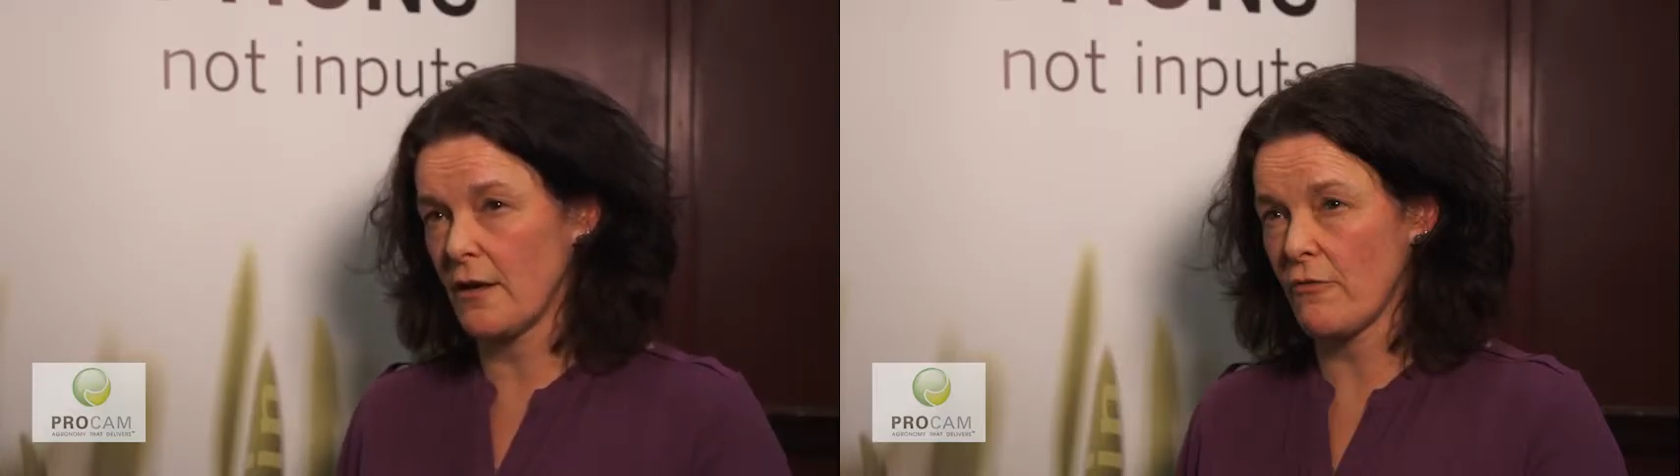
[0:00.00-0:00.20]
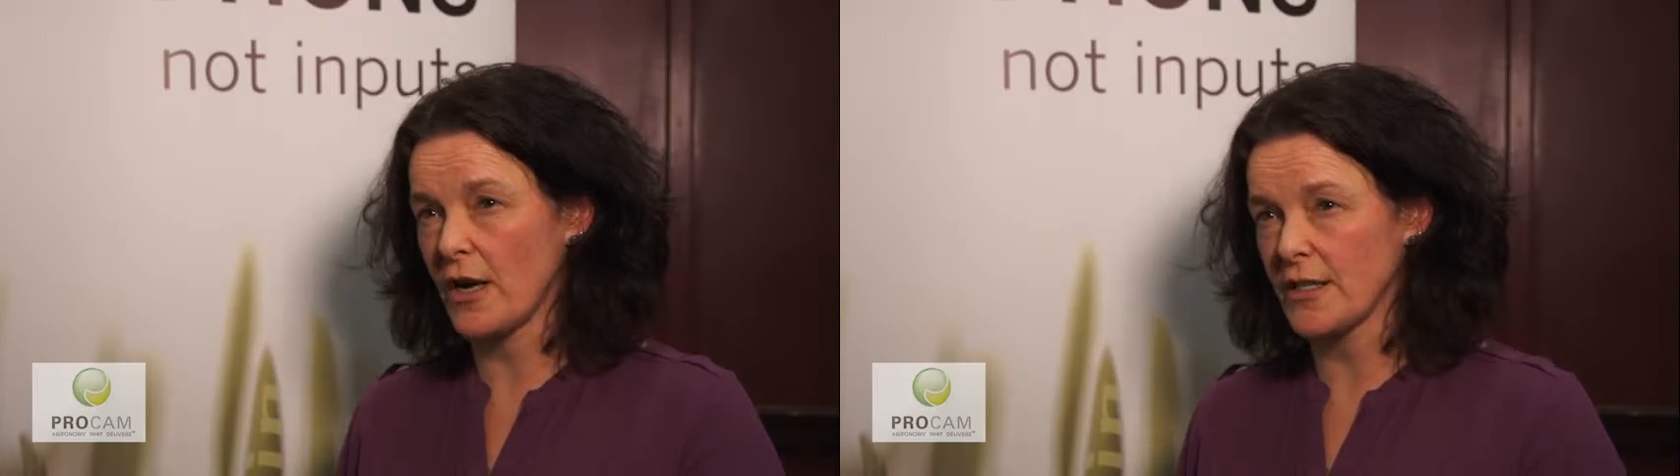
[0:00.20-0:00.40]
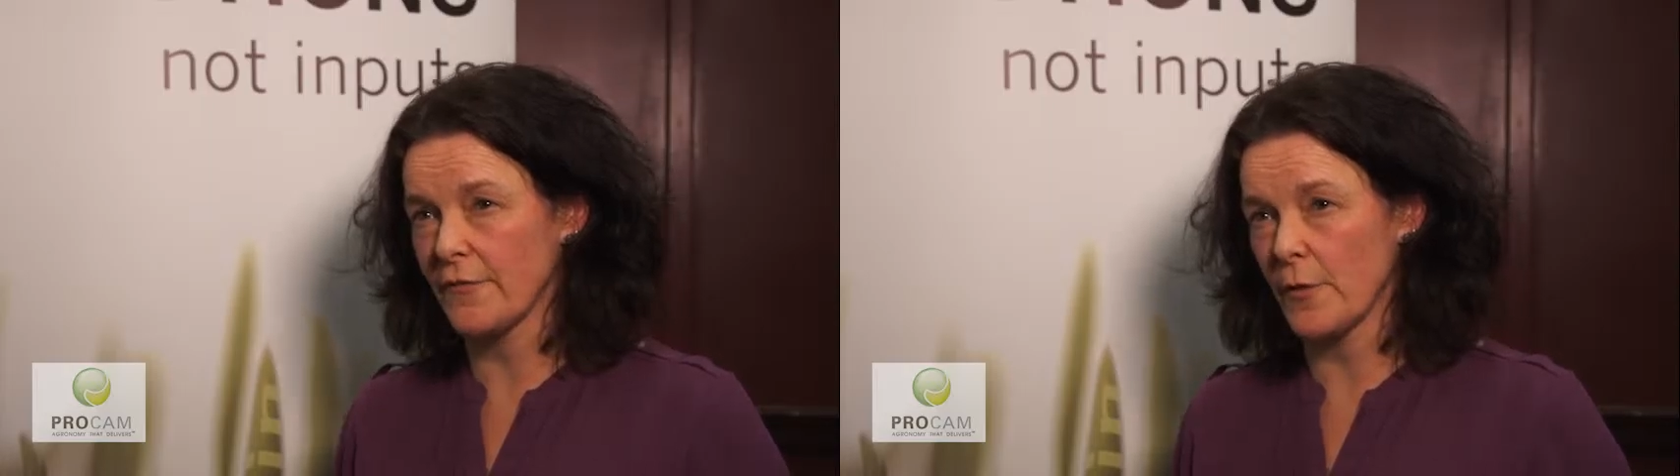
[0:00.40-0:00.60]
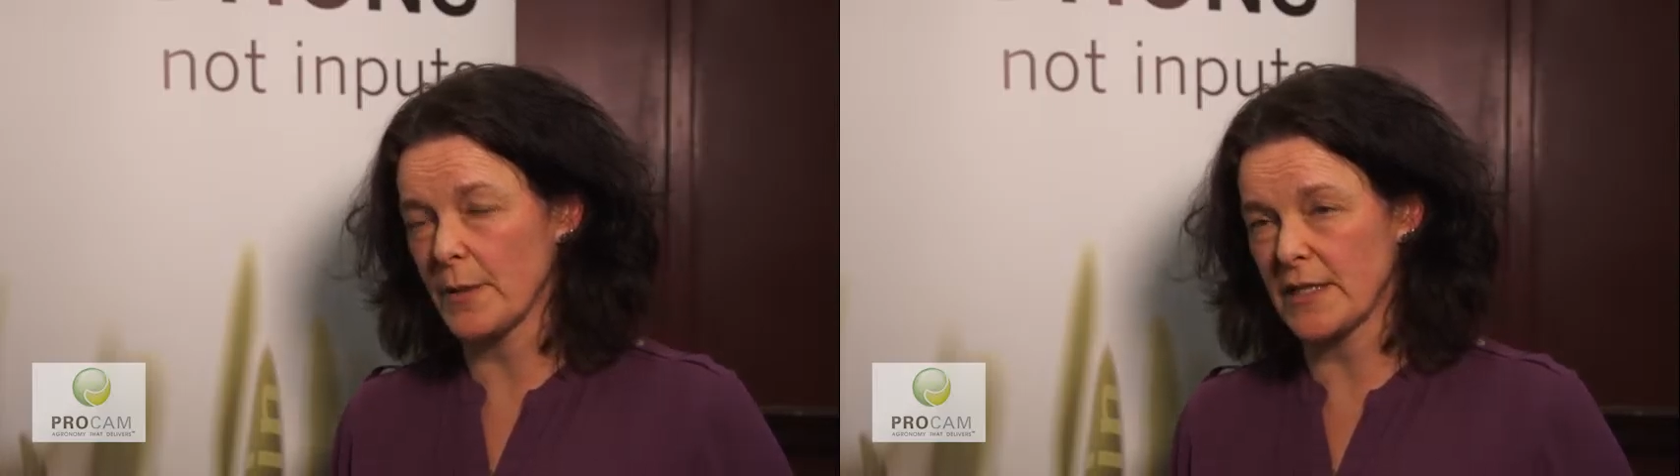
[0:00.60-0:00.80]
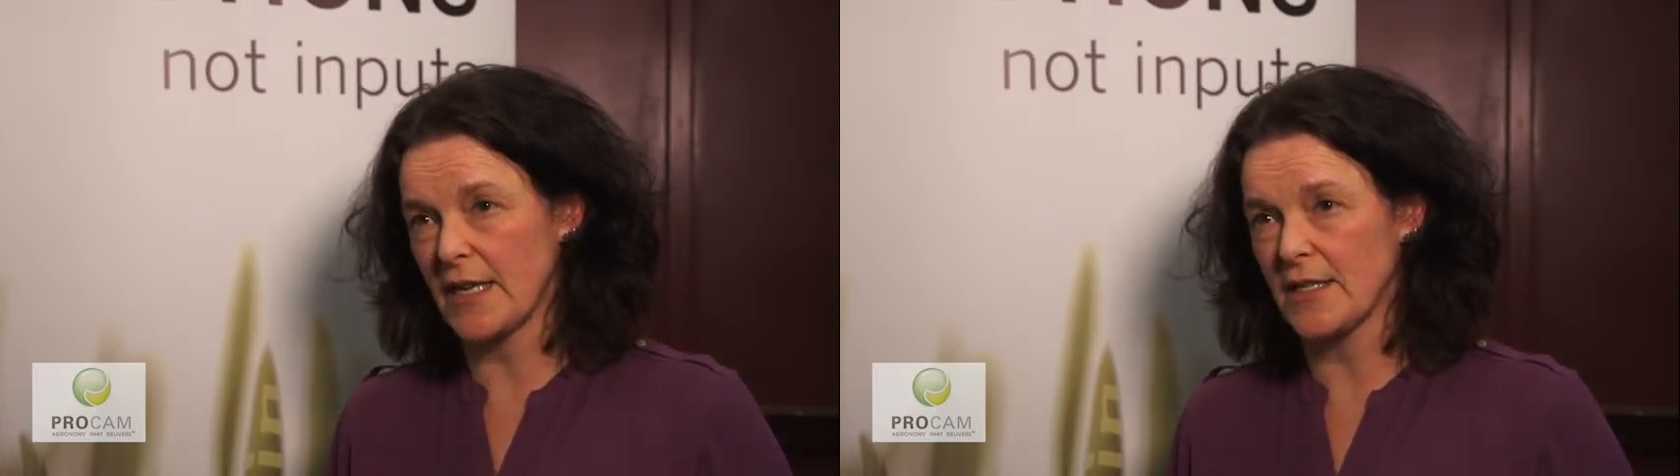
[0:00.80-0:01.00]
arising from
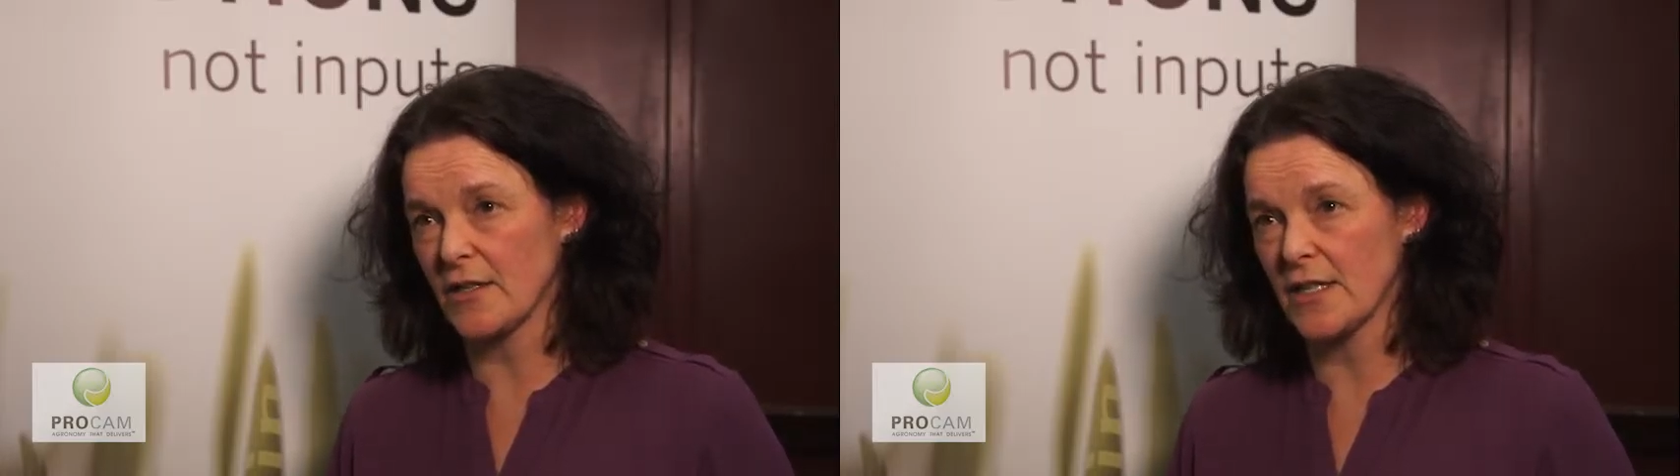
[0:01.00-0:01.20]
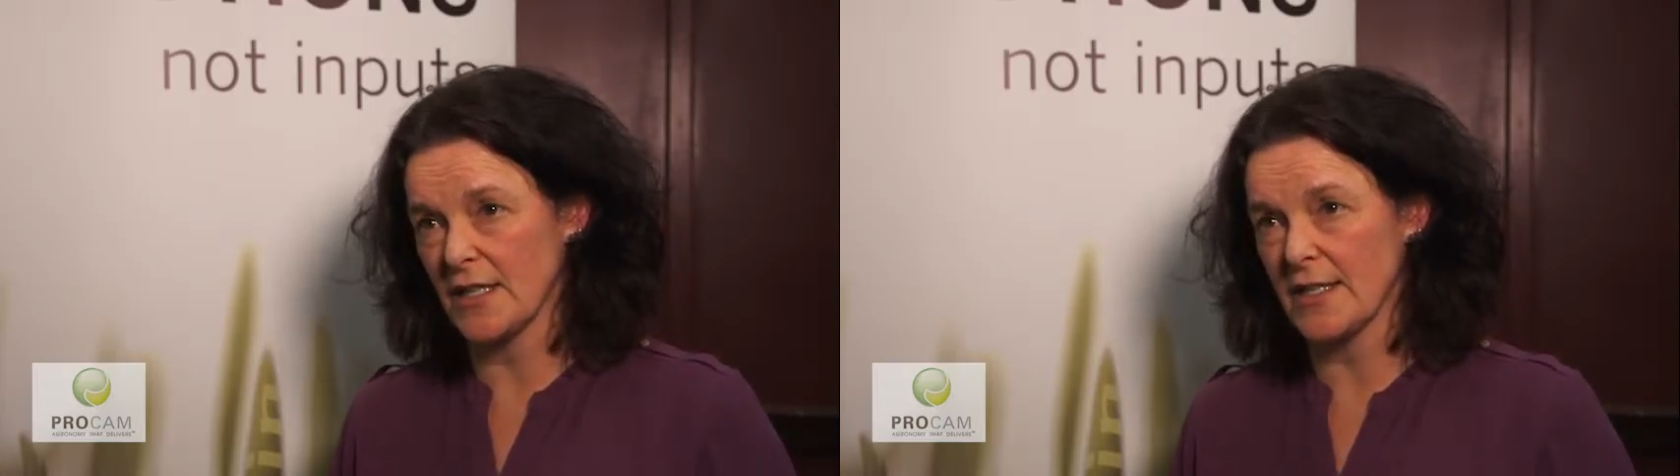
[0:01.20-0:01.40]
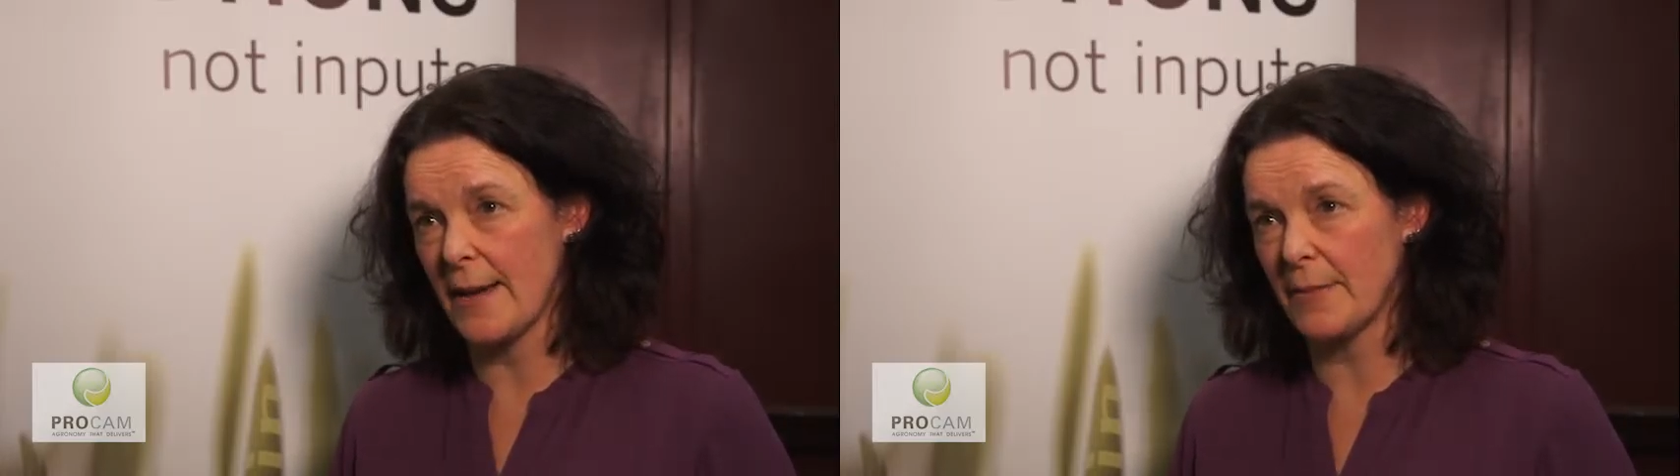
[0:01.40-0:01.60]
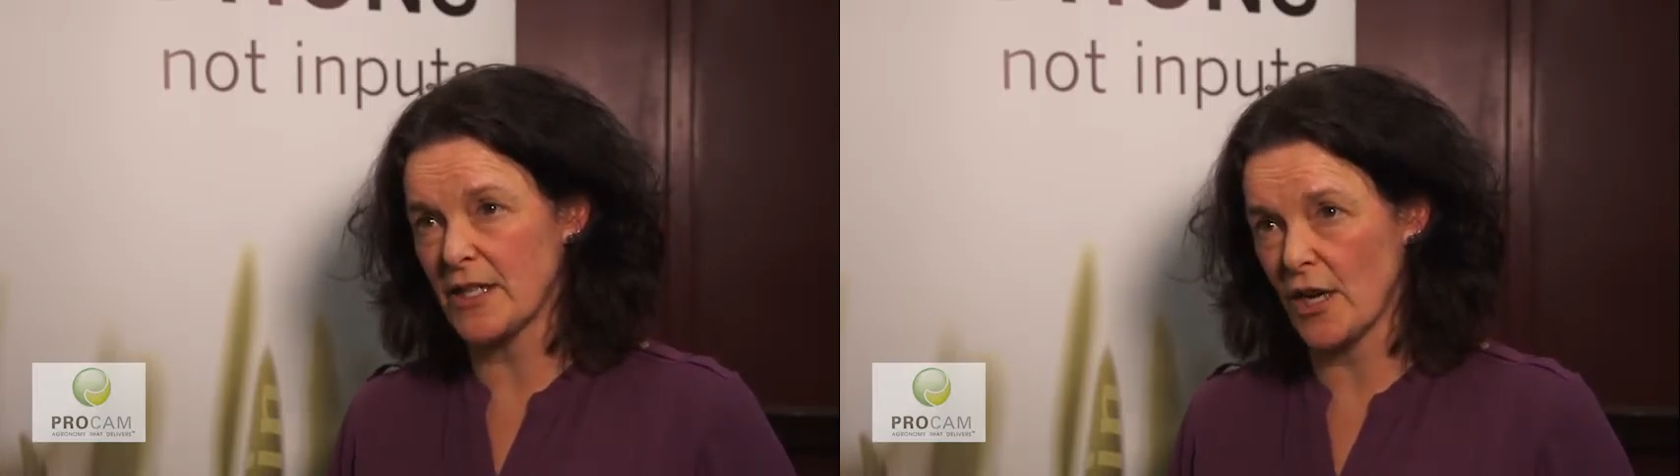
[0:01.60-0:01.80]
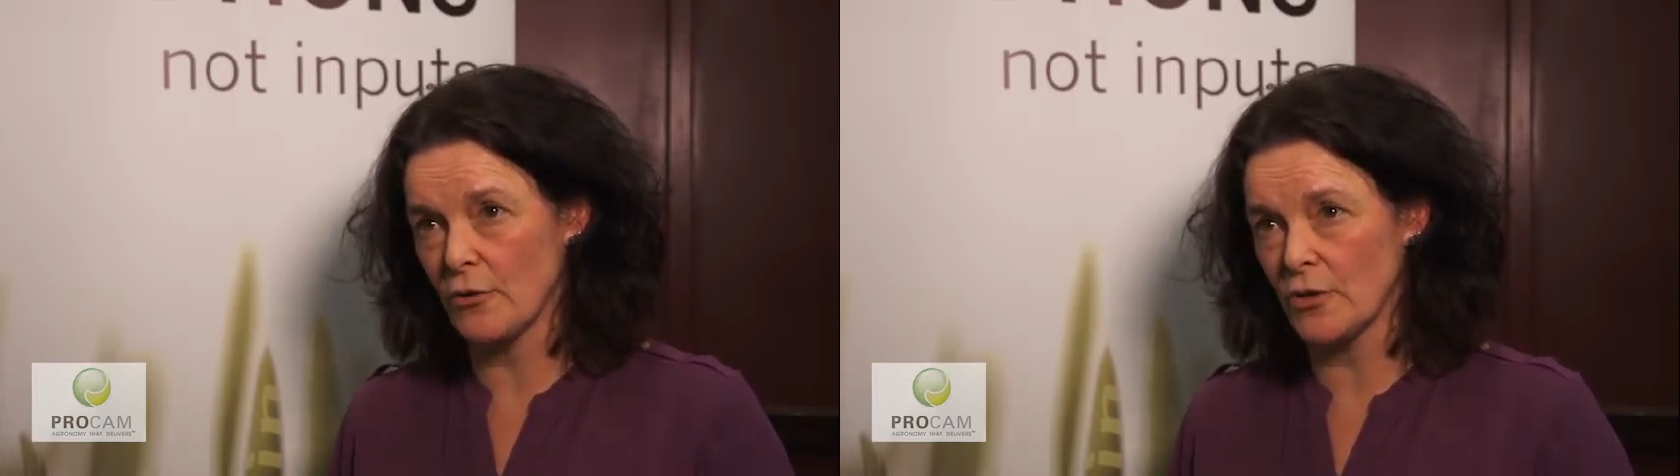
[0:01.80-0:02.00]
potato cyst
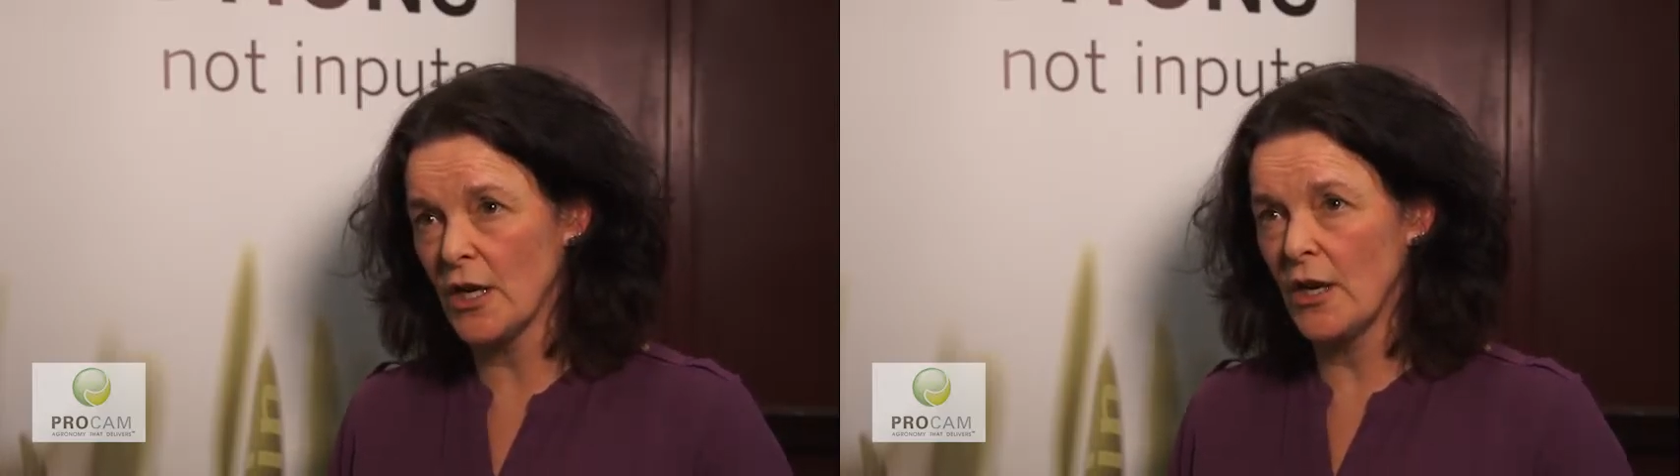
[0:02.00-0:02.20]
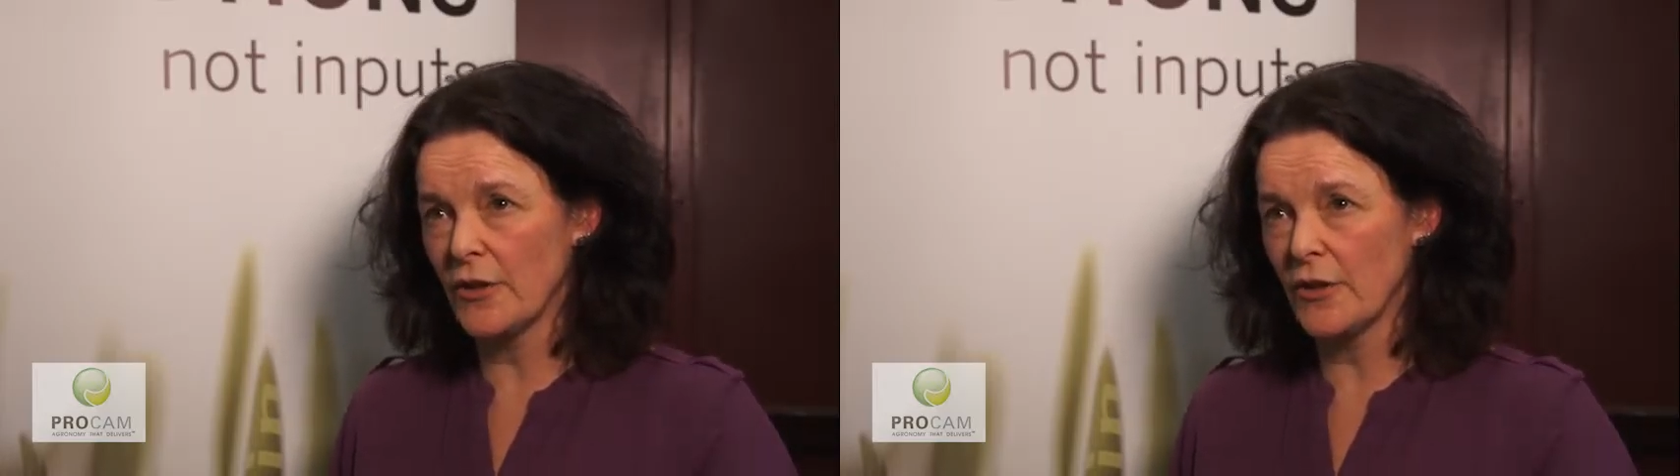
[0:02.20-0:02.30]
nematode,